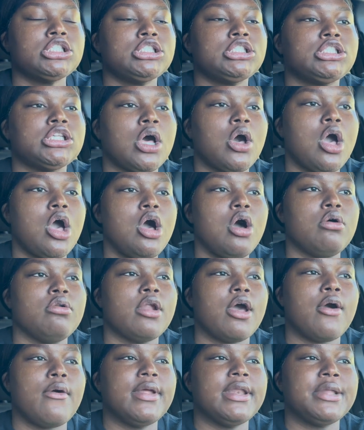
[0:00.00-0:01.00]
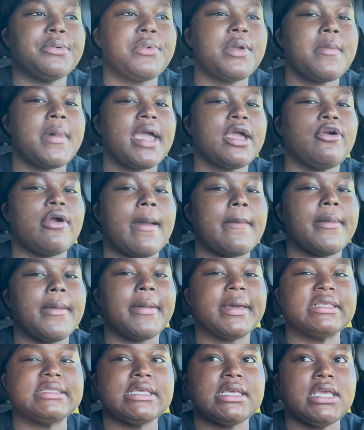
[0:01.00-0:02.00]
so i don't know and then we might grab a
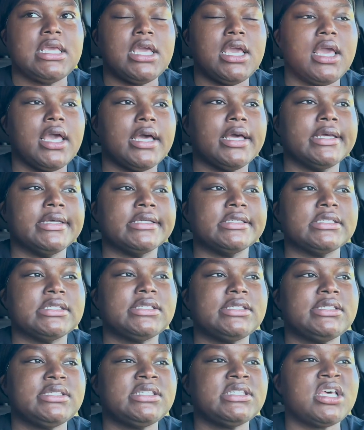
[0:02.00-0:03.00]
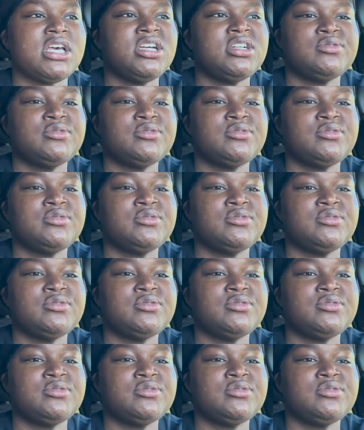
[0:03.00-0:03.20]
bite to eat because